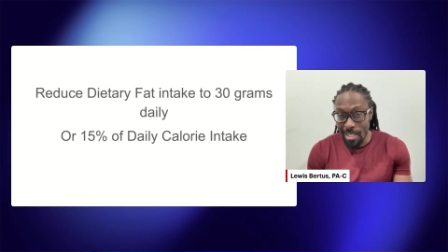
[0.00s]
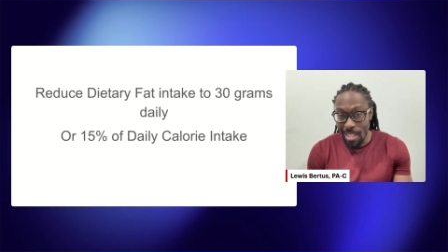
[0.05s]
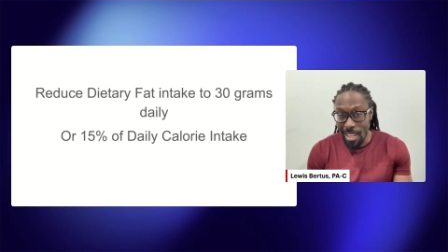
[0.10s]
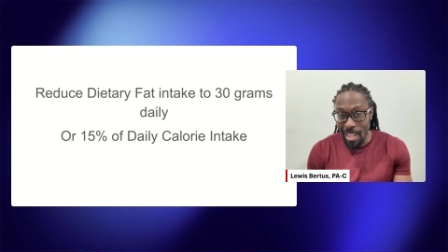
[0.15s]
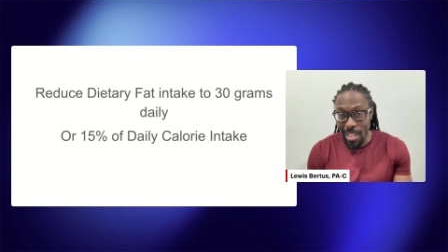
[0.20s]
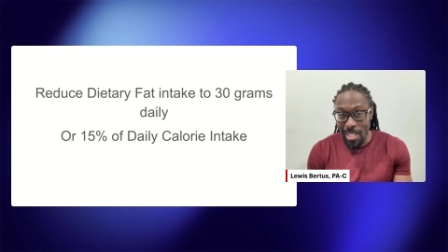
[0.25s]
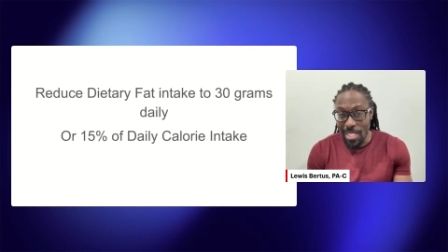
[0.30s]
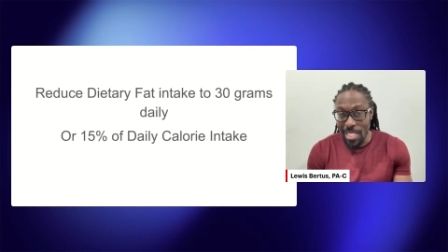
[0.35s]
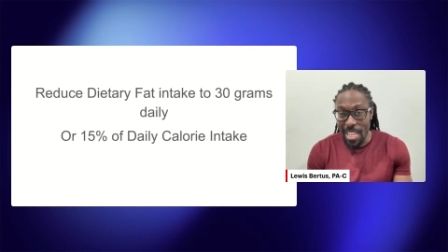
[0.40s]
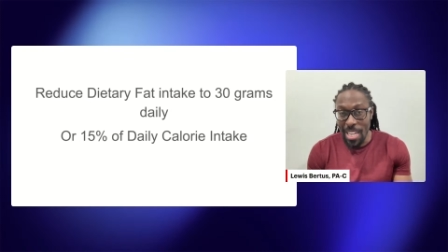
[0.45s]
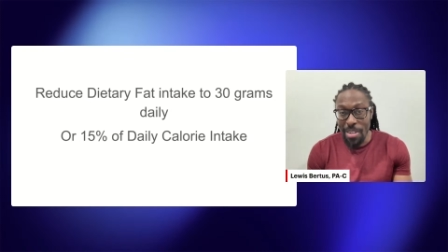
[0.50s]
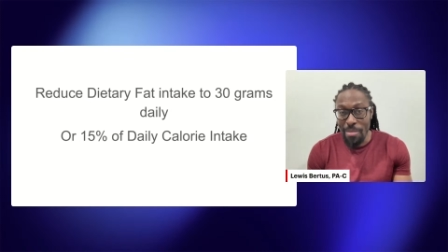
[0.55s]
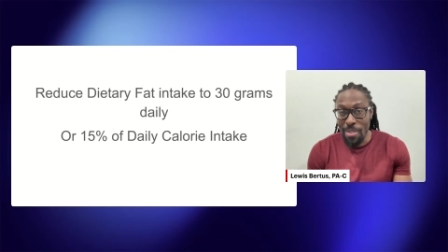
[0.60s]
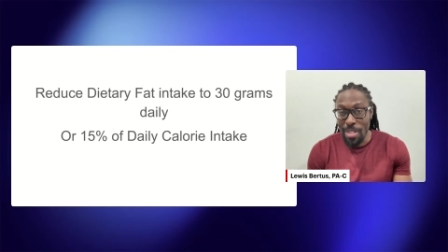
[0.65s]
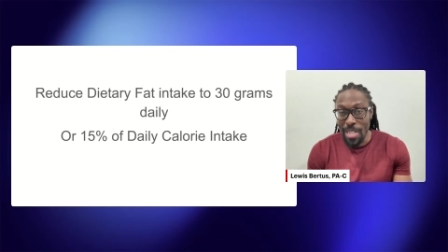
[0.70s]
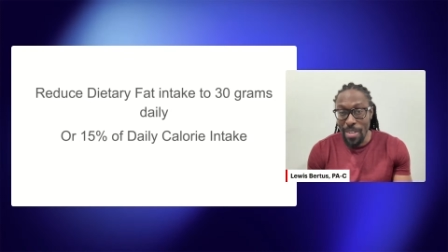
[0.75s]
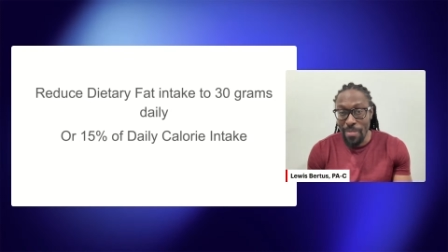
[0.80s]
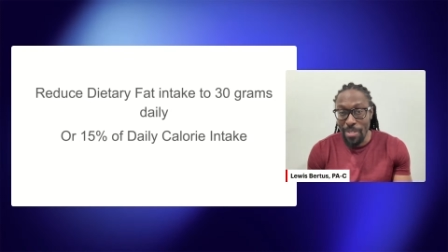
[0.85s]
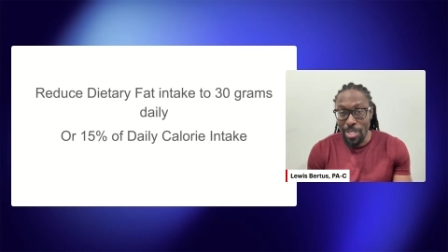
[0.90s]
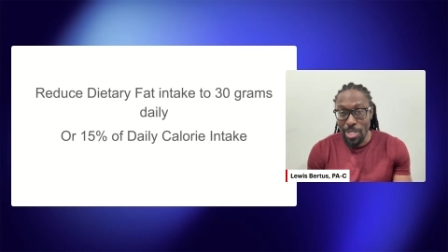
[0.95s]
Has
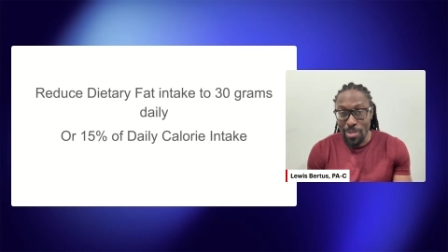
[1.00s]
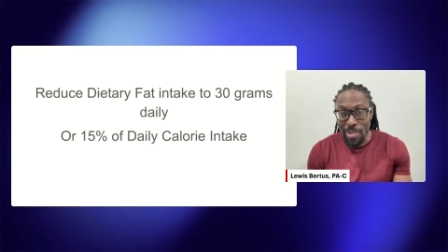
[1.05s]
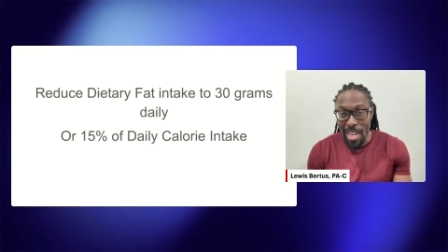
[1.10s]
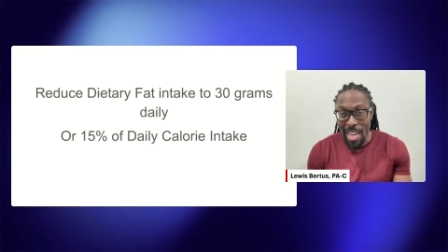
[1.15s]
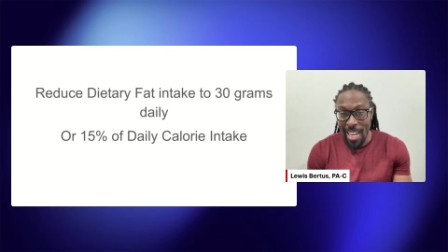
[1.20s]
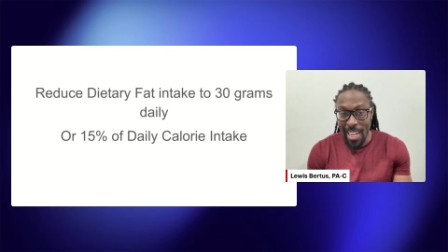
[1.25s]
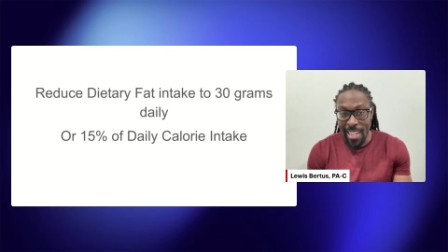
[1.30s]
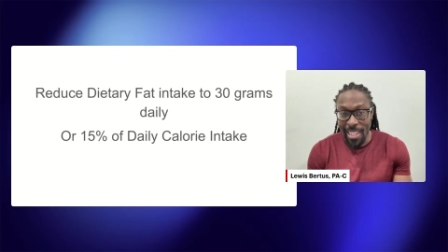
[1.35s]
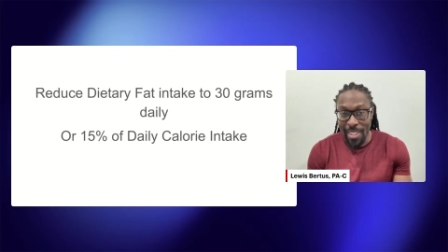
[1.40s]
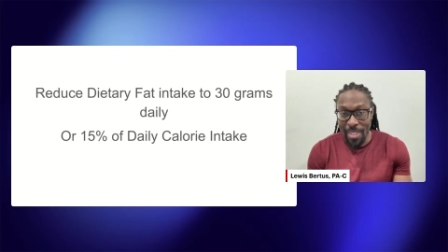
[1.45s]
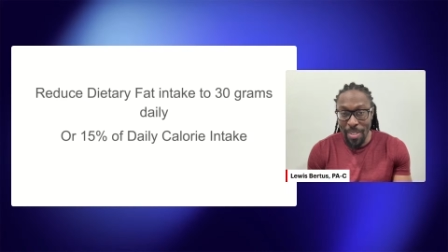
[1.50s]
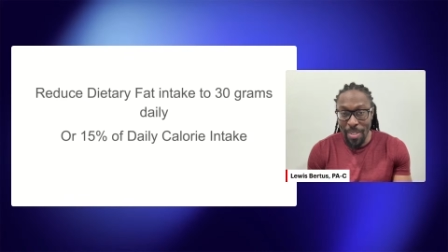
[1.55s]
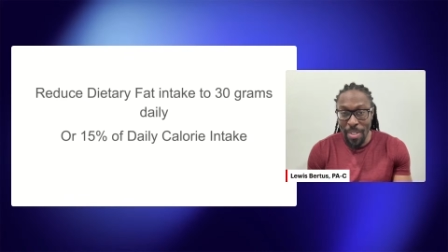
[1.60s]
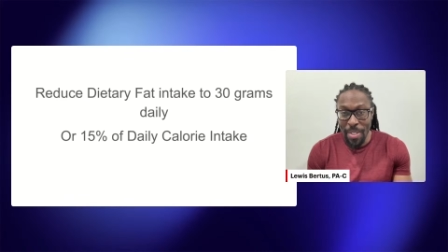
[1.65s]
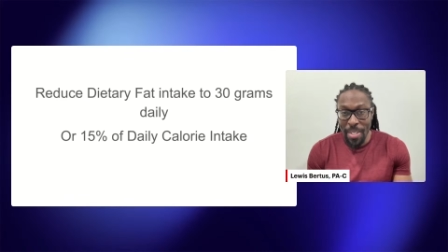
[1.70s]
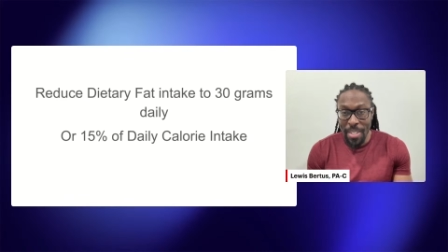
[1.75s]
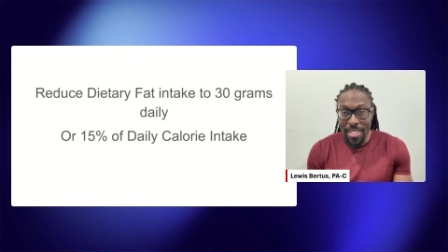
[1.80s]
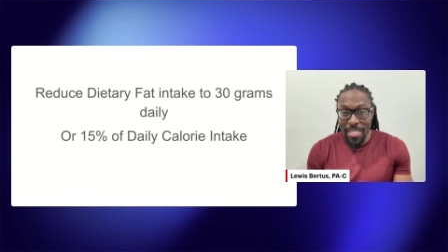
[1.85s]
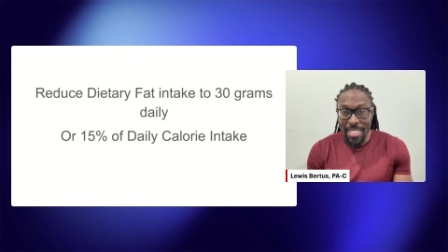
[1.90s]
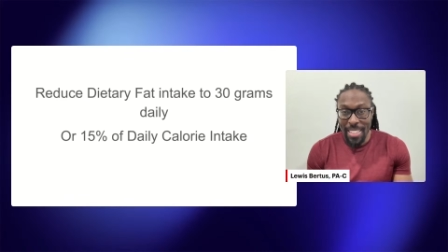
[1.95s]
anyone ever tried
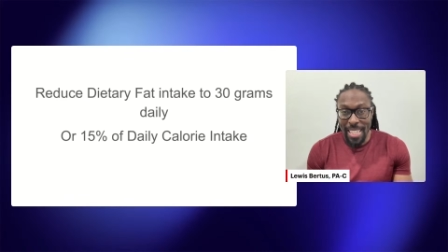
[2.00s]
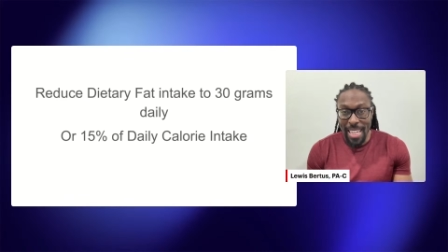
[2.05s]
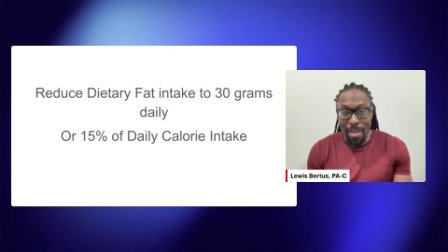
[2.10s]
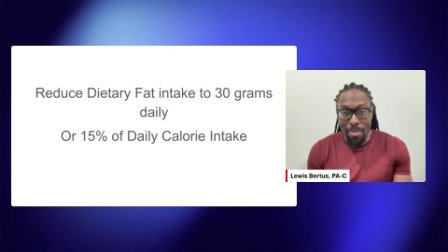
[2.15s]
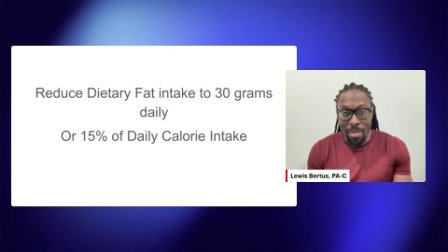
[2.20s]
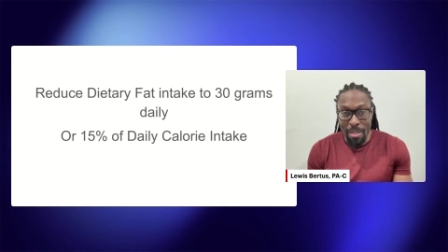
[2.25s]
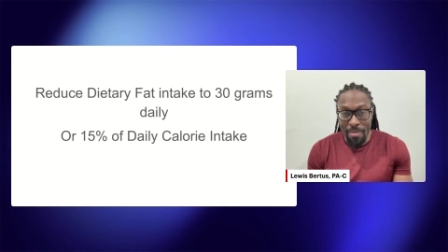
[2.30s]
to keep